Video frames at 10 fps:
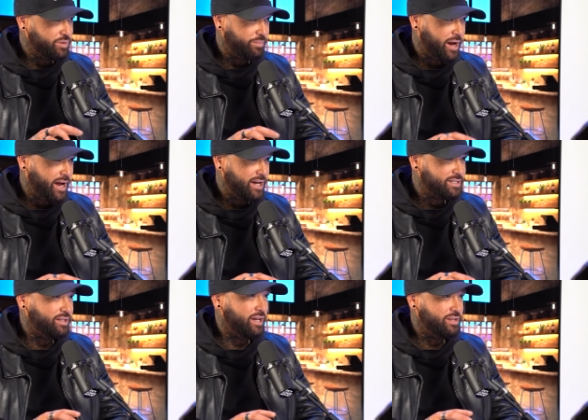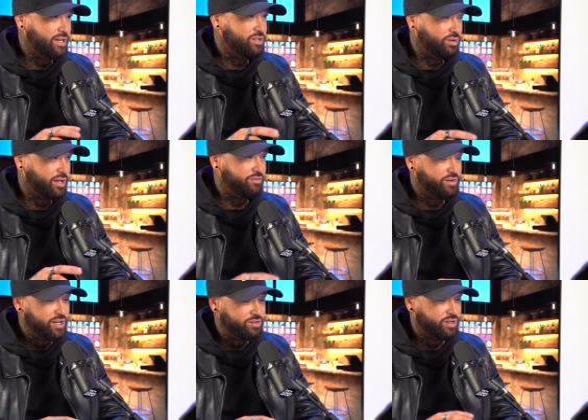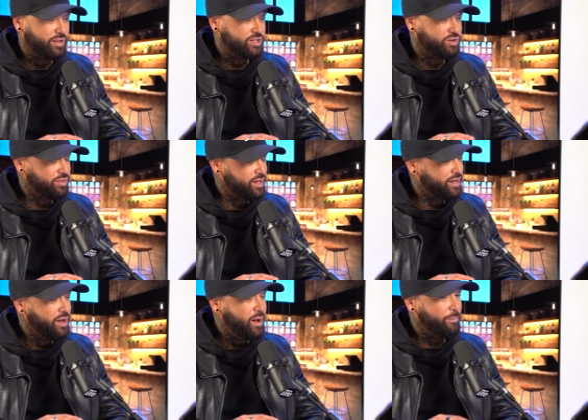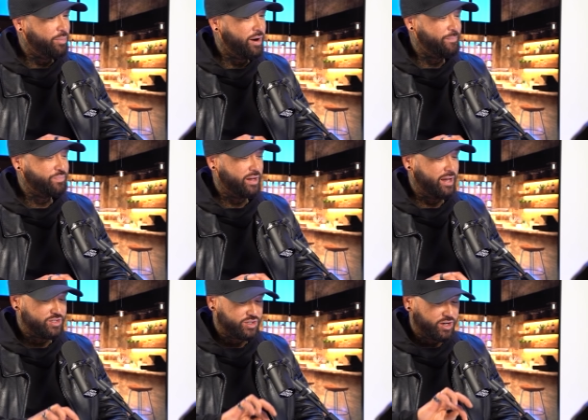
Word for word: They're badass and they do a lot of the videos and all that sort of thing. But as